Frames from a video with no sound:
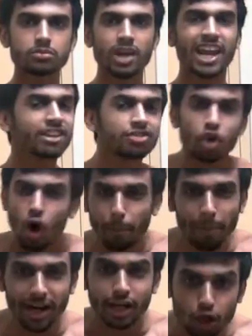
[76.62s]
It's not
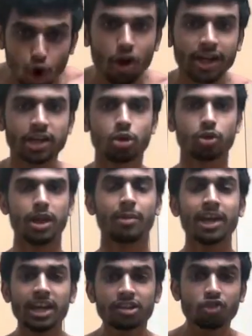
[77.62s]
by talking to them.
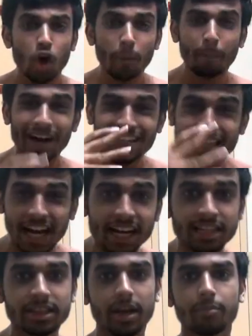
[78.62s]
It's not by
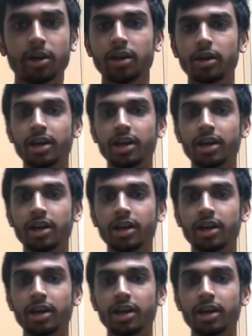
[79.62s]
telling them.